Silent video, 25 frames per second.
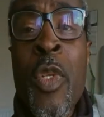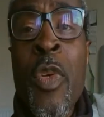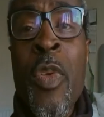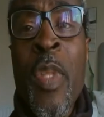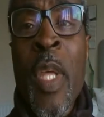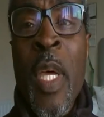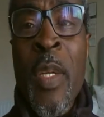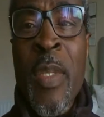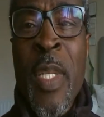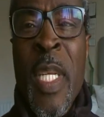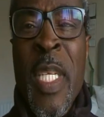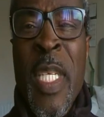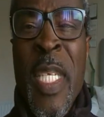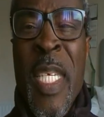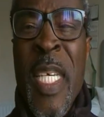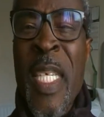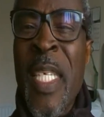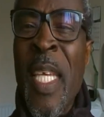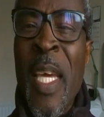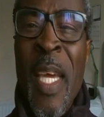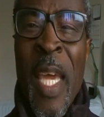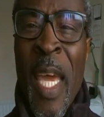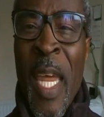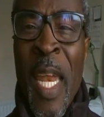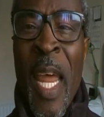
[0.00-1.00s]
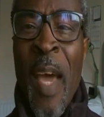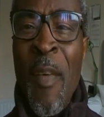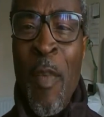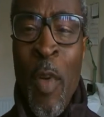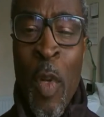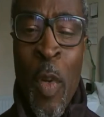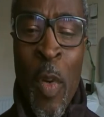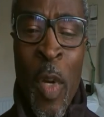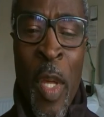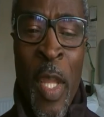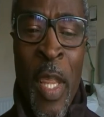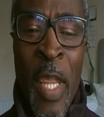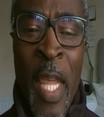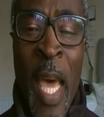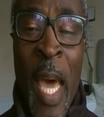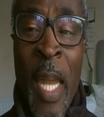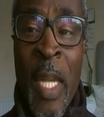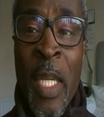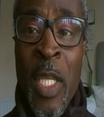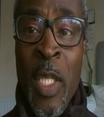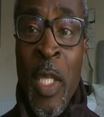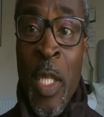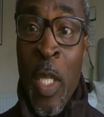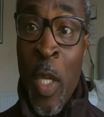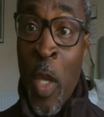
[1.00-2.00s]
in 2006, again, have a look at
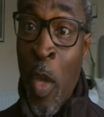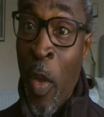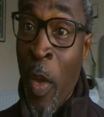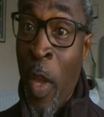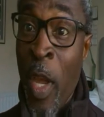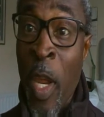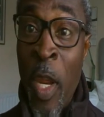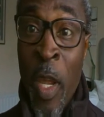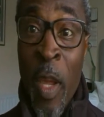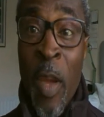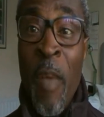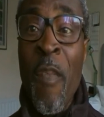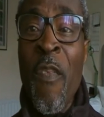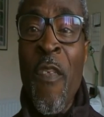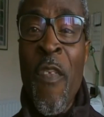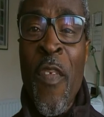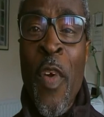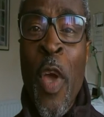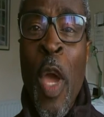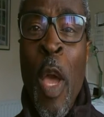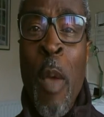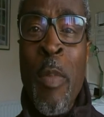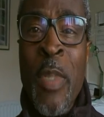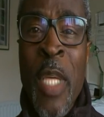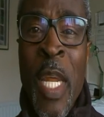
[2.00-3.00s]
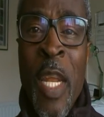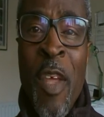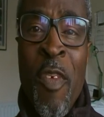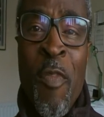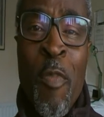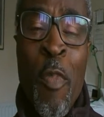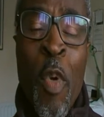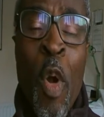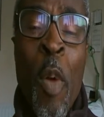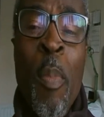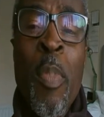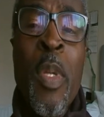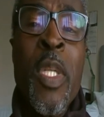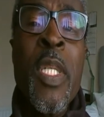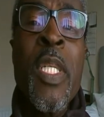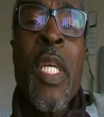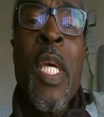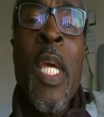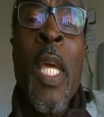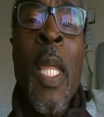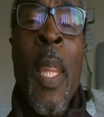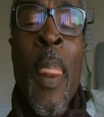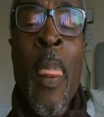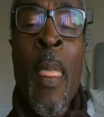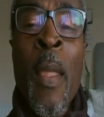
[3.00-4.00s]
that. It confirms that if
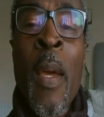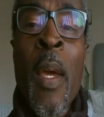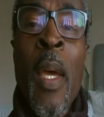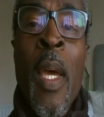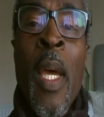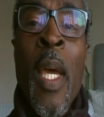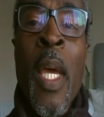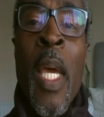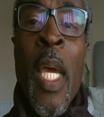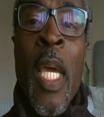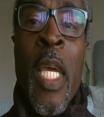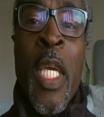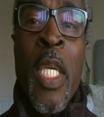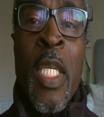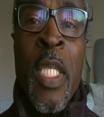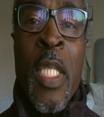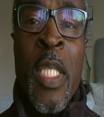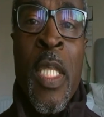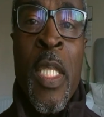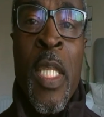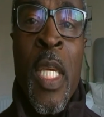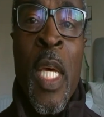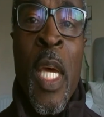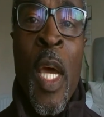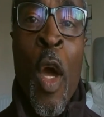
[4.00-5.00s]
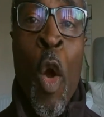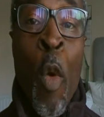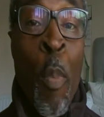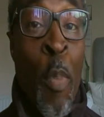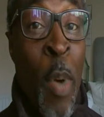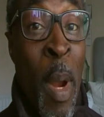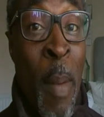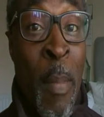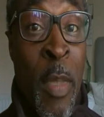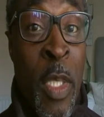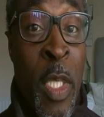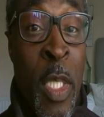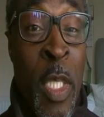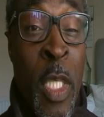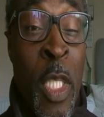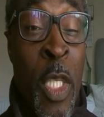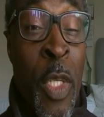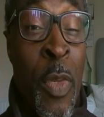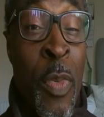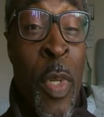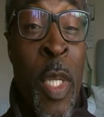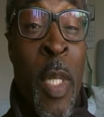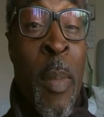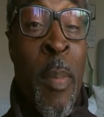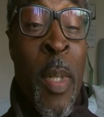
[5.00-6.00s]
property is or premises
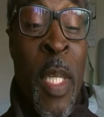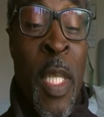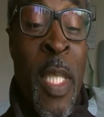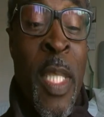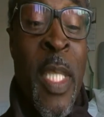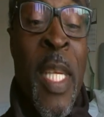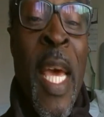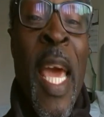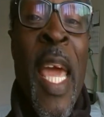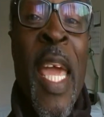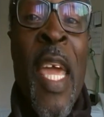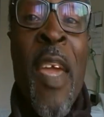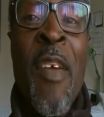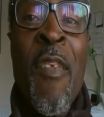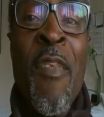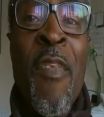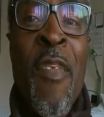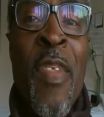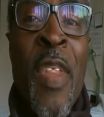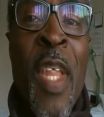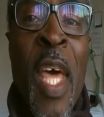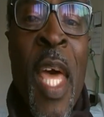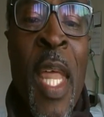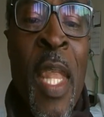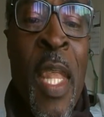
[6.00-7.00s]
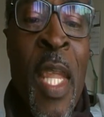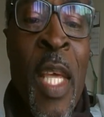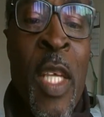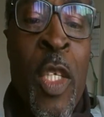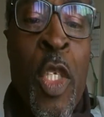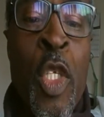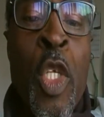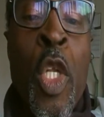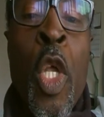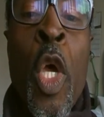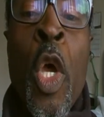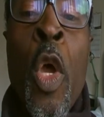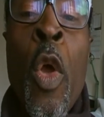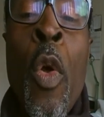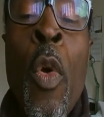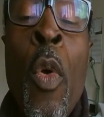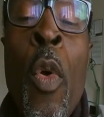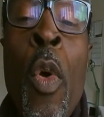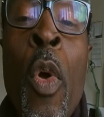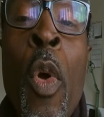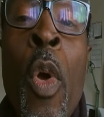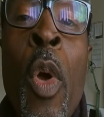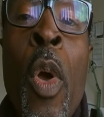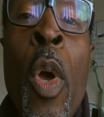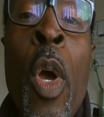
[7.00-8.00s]
is reasonably safe, then there's
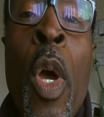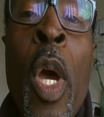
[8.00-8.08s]
no